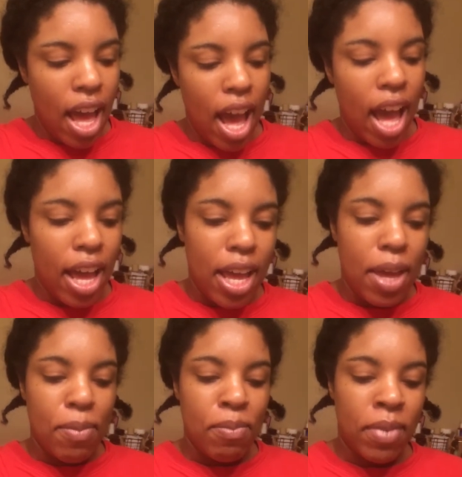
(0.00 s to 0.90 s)
I
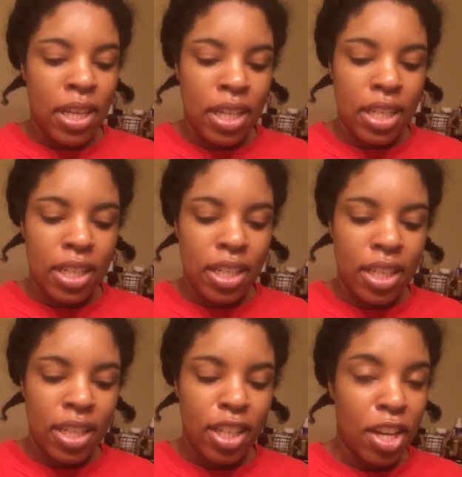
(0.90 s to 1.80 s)
am
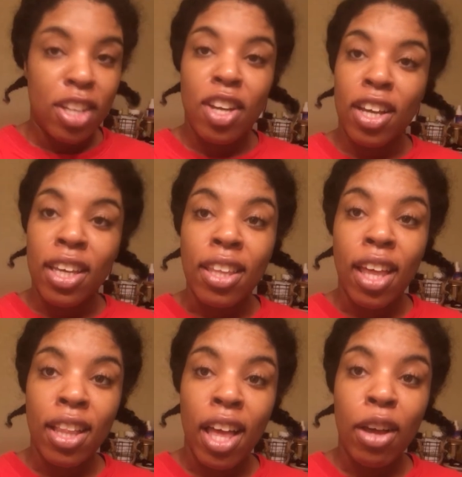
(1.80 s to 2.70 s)
not talking
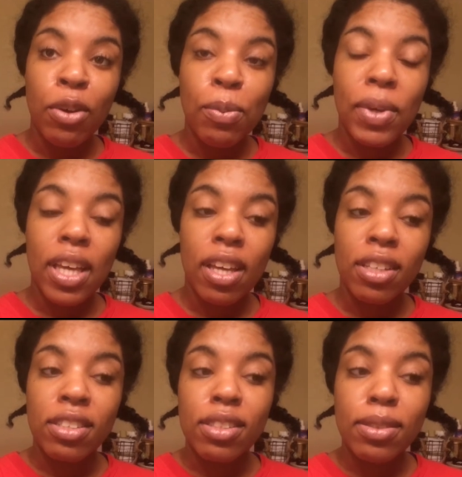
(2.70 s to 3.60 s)
that loud
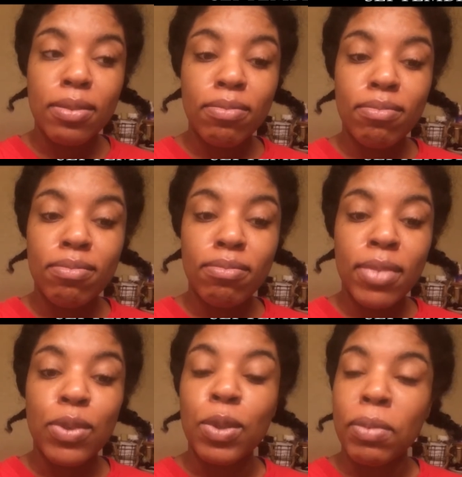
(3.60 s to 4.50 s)
because my
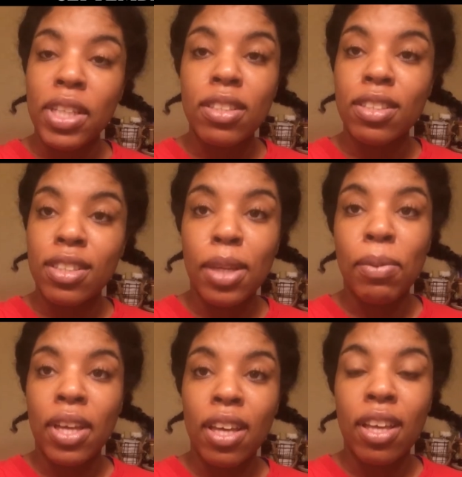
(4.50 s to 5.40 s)
roommates are
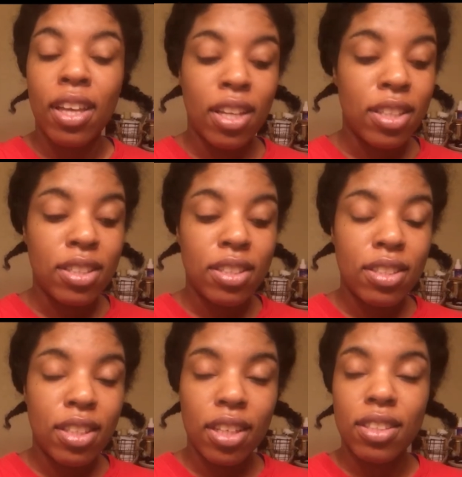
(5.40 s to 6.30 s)
sleeping and it's
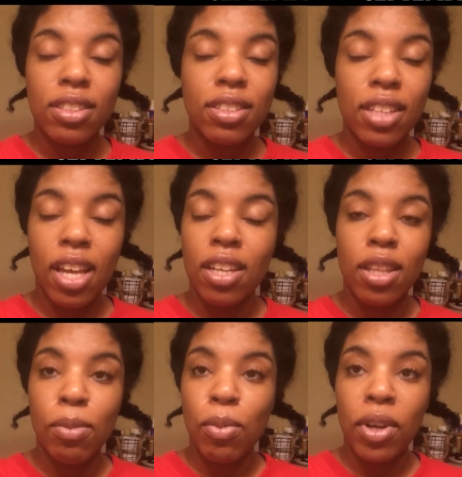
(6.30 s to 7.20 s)
six ten in
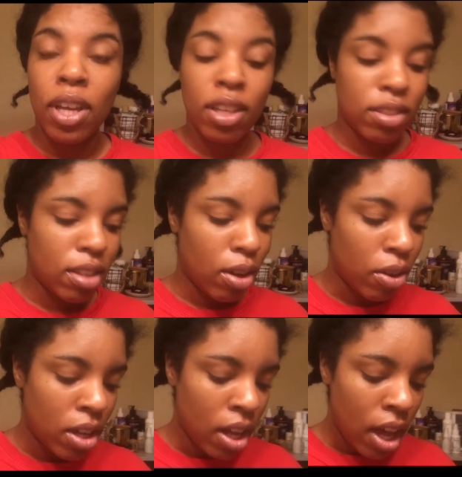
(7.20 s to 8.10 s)
the morning. So
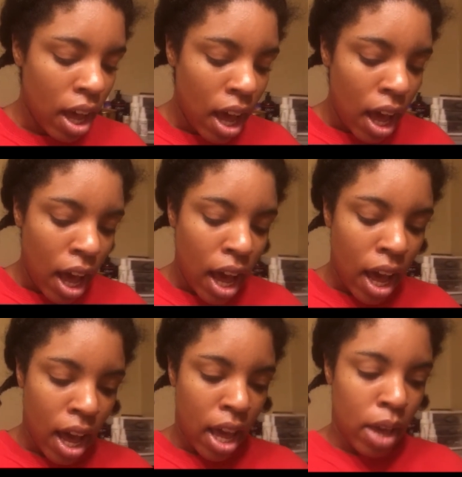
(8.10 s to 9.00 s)

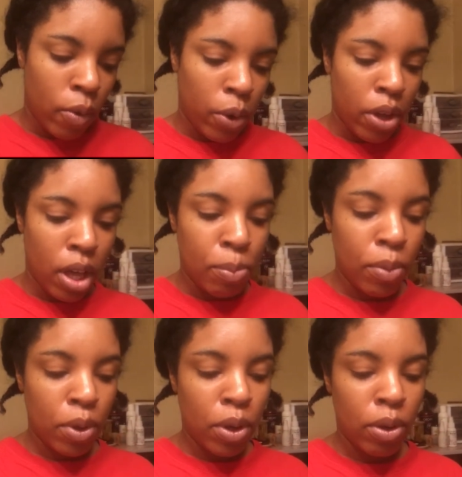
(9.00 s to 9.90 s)
I woke up
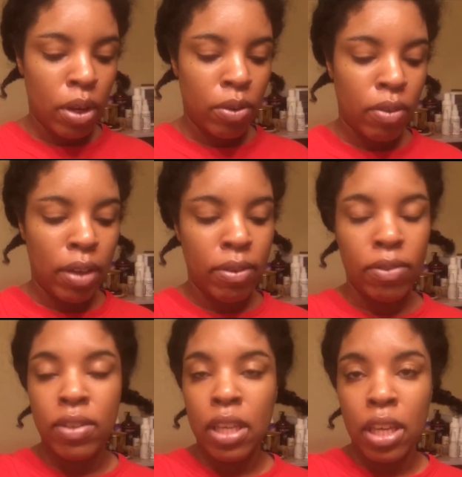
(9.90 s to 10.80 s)
around five
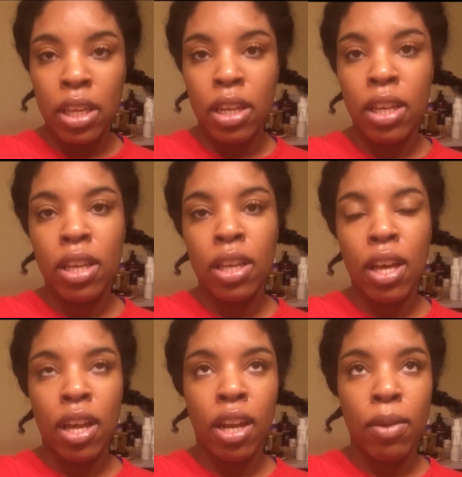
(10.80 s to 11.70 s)
fifteen,
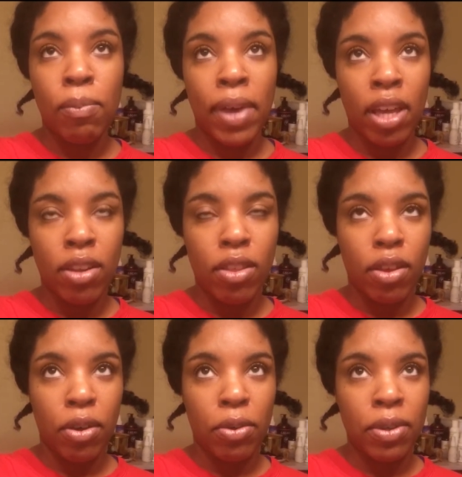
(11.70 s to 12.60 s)
got out of bed
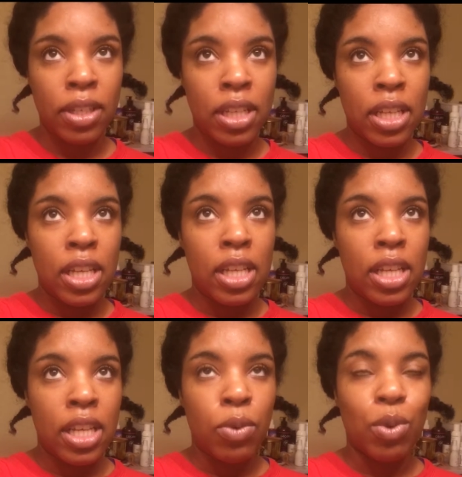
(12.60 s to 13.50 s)
though.
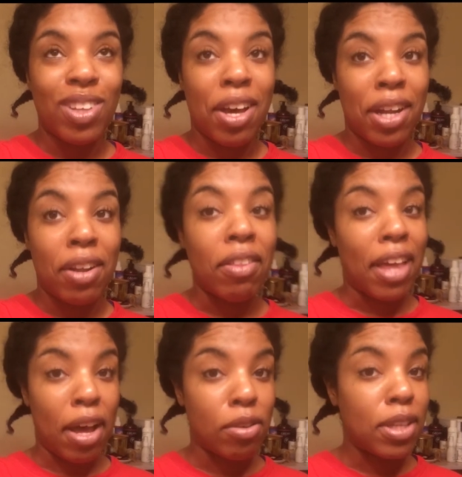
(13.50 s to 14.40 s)
Well, got out of the
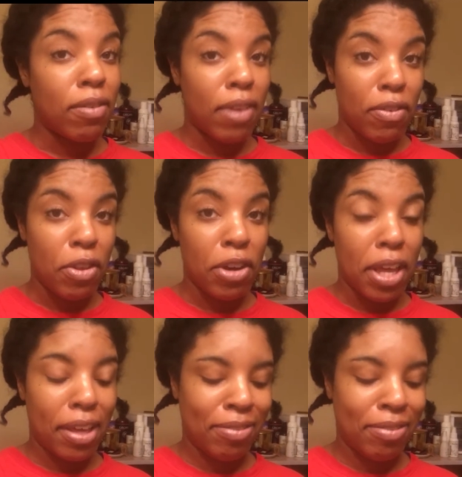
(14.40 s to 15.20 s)
house at five thirty.